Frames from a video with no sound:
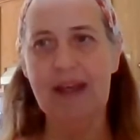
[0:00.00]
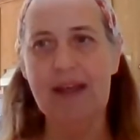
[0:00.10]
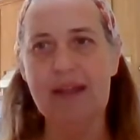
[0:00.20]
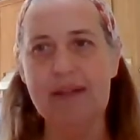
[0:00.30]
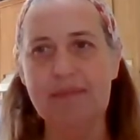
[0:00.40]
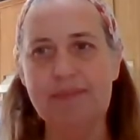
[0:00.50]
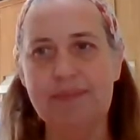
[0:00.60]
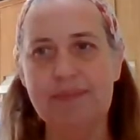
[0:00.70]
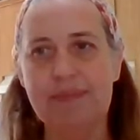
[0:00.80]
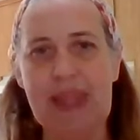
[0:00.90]

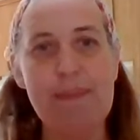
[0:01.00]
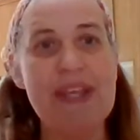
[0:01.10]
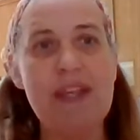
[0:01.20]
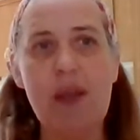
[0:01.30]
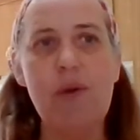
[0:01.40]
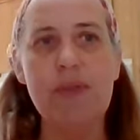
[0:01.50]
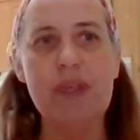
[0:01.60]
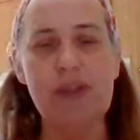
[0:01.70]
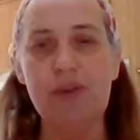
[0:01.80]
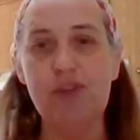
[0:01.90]
Let me know
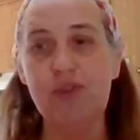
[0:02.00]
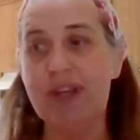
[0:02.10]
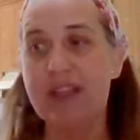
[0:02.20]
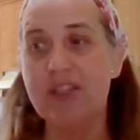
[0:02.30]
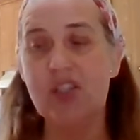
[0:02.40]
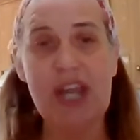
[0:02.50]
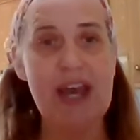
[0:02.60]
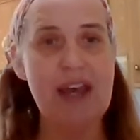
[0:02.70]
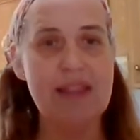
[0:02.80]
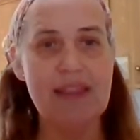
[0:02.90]
that you're enjoying this
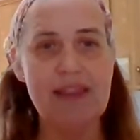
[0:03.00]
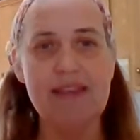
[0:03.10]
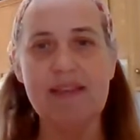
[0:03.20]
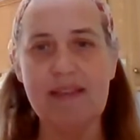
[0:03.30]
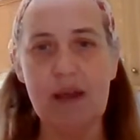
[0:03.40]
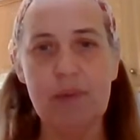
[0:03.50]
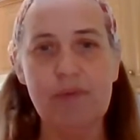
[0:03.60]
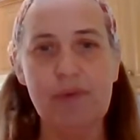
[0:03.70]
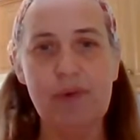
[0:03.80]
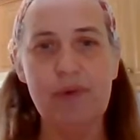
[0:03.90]
chat, that this is
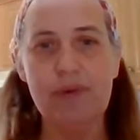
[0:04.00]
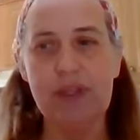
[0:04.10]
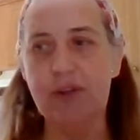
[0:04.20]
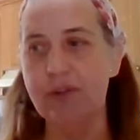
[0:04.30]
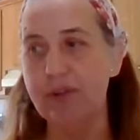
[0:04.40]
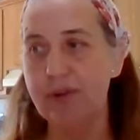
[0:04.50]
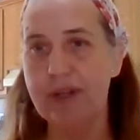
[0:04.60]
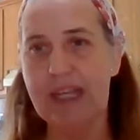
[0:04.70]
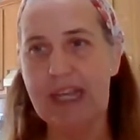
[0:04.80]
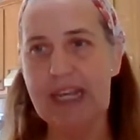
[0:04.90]
helpful, that you're
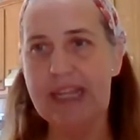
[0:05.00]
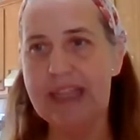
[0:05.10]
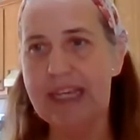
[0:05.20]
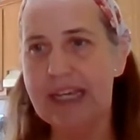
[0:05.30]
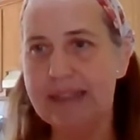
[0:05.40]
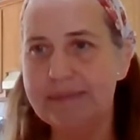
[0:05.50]
learning anything.